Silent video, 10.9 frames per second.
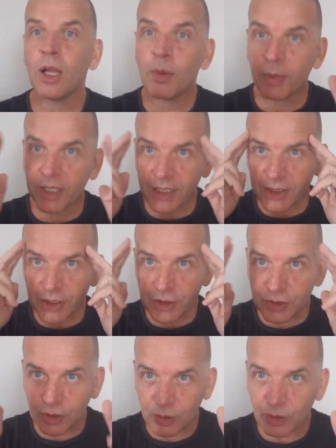Because it's
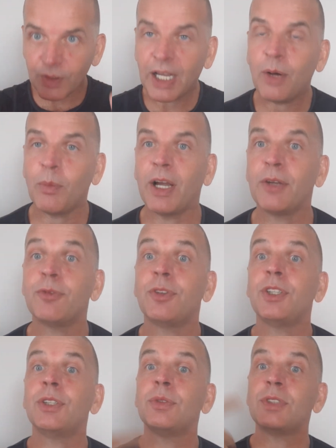taught that way for
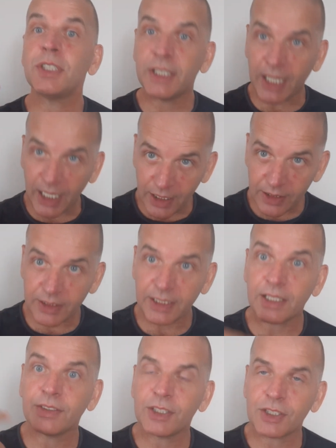you to get the
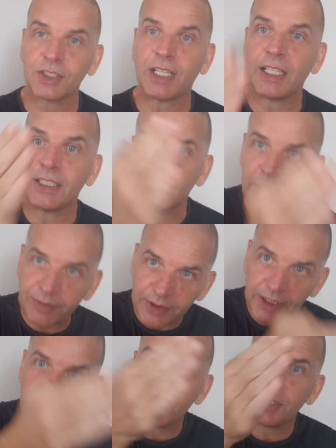understanding of
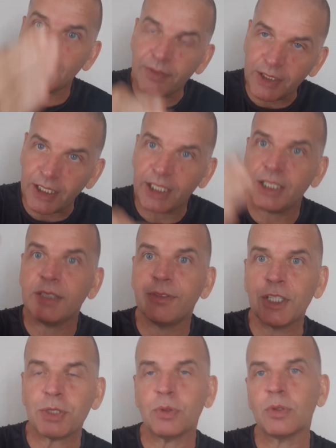each of the
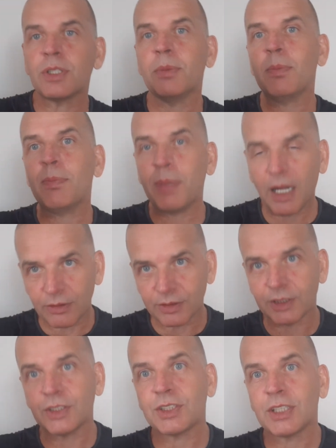individual
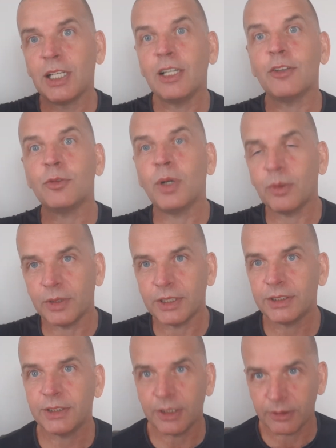components of what we're
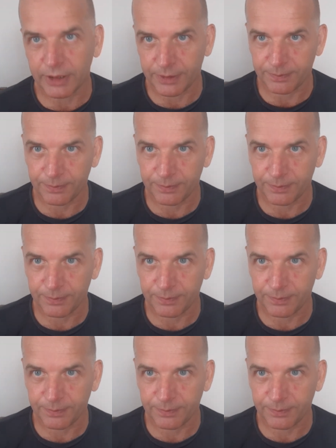doing.